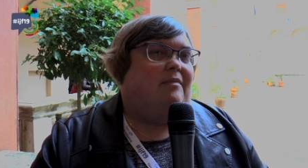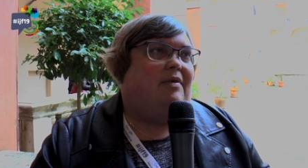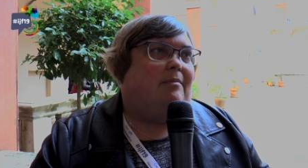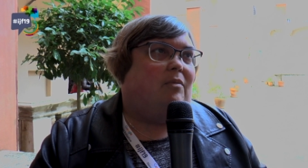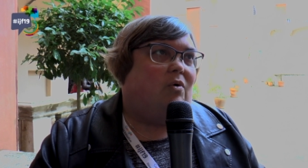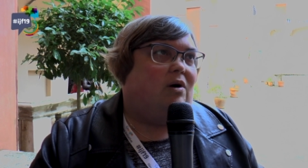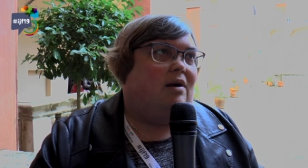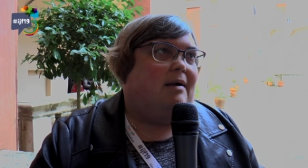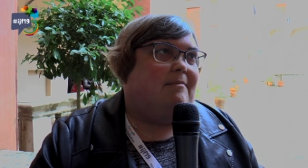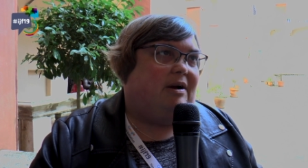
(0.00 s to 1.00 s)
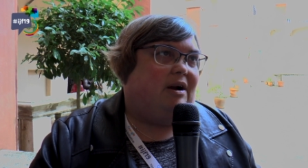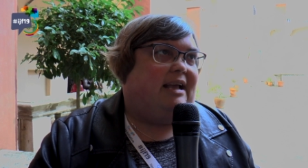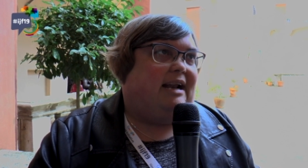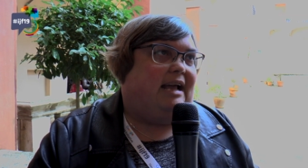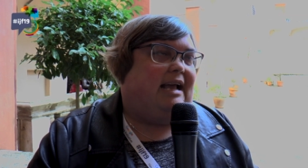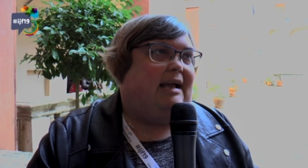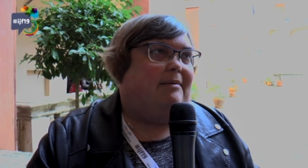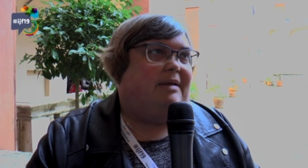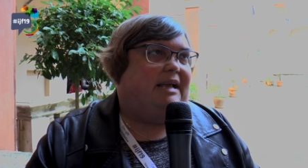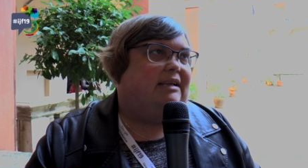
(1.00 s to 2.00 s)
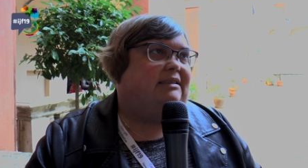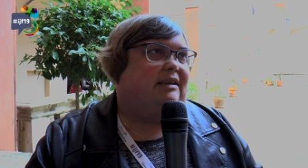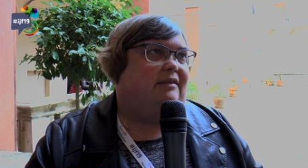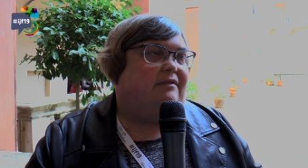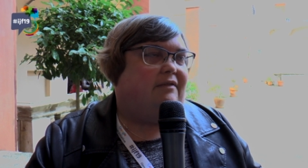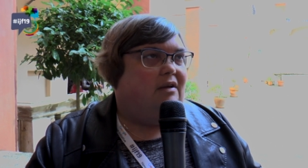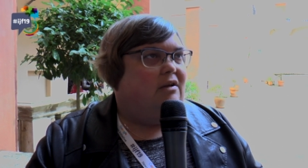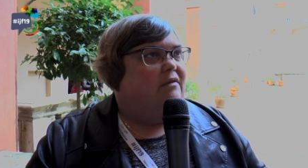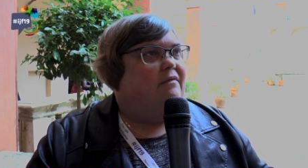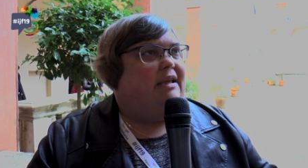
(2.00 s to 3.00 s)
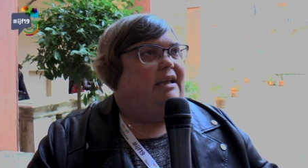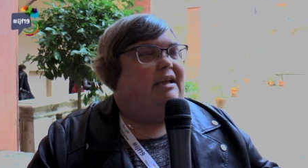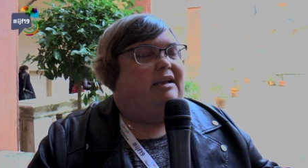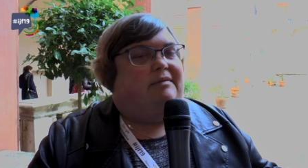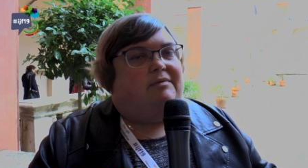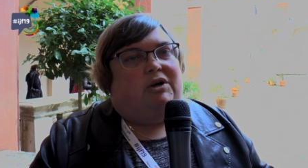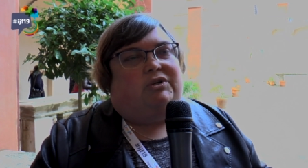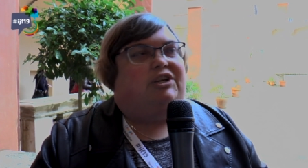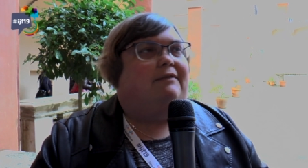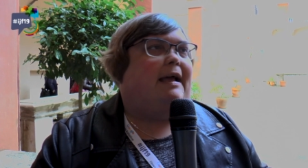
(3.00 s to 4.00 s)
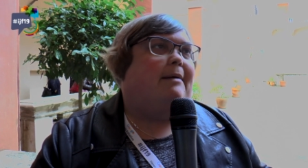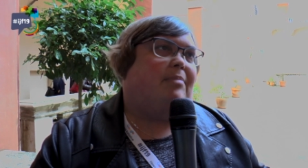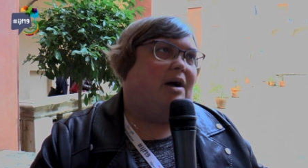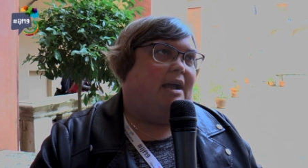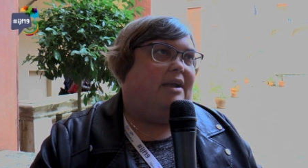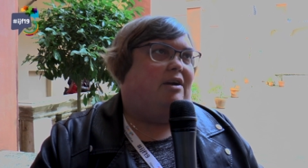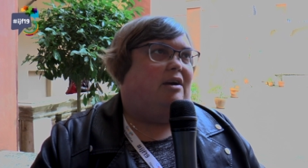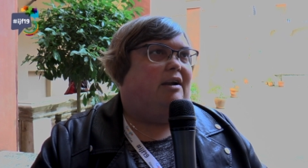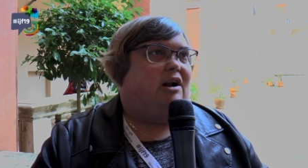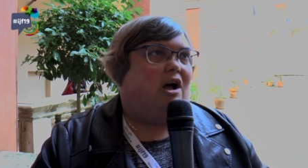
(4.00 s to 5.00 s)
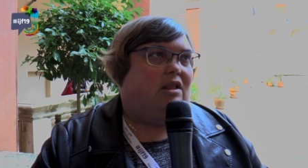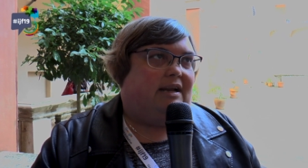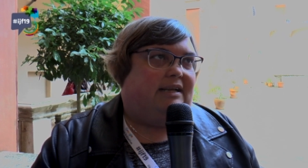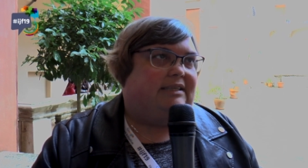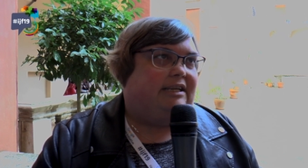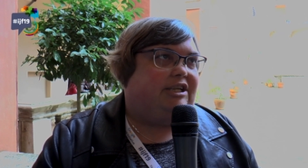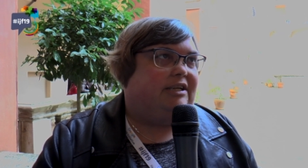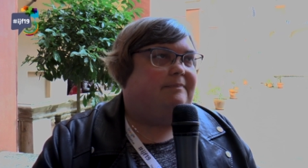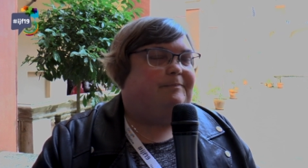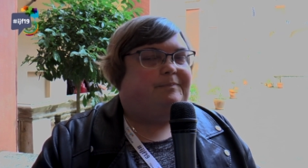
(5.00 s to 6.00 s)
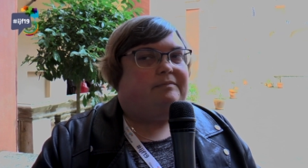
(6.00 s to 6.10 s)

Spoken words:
the more American I am, because of the notion of empire and colonization.